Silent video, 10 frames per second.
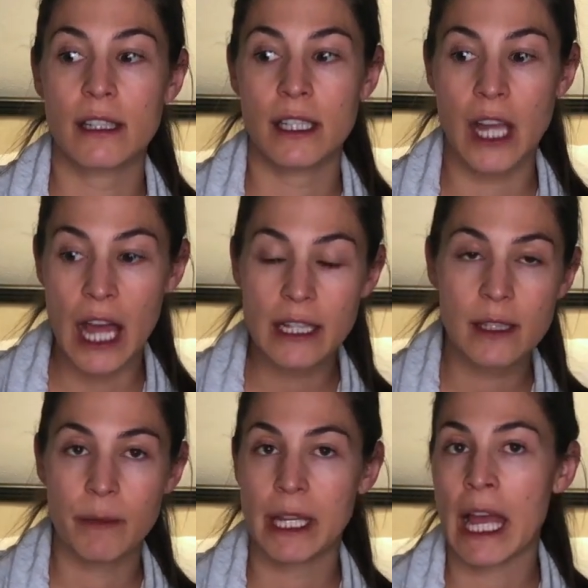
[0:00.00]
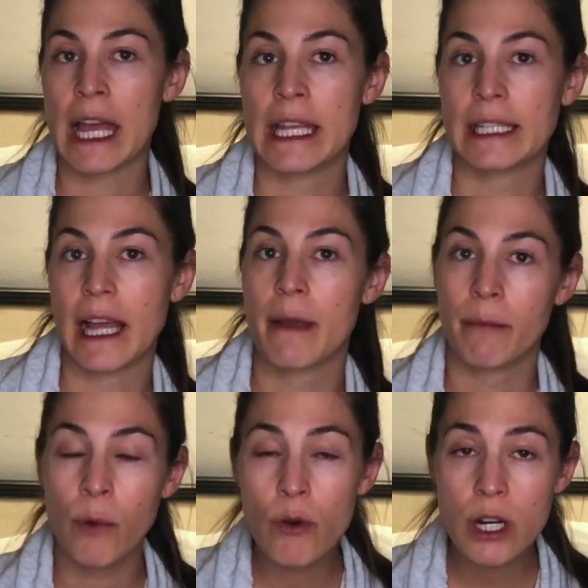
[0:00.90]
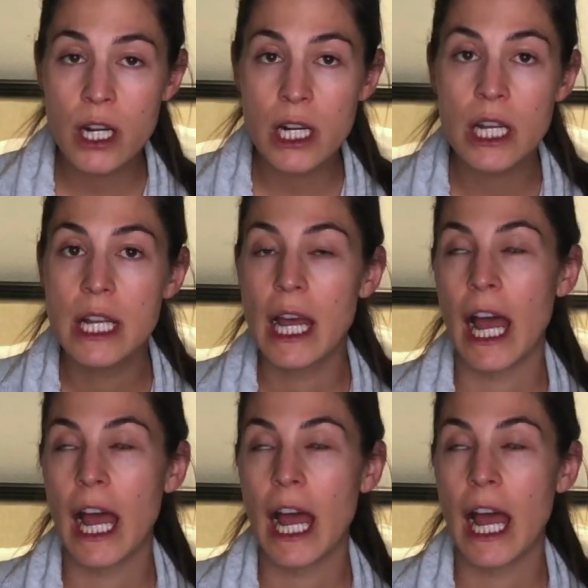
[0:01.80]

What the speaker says: nuts because I'm bored?